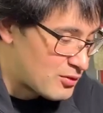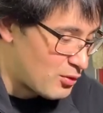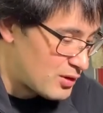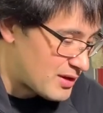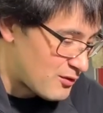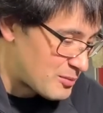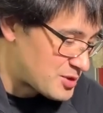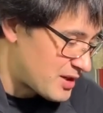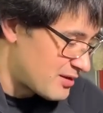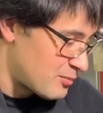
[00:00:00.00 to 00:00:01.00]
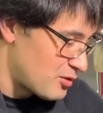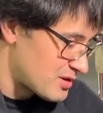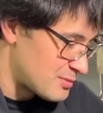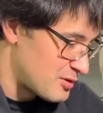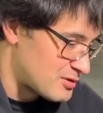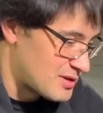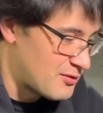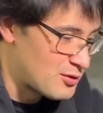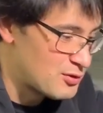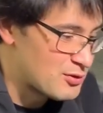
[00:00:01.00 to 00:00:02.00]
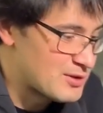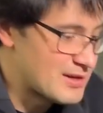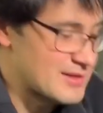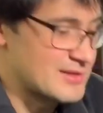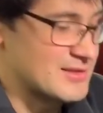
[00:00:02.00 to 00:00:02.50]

quality from General Motors, because if you look on a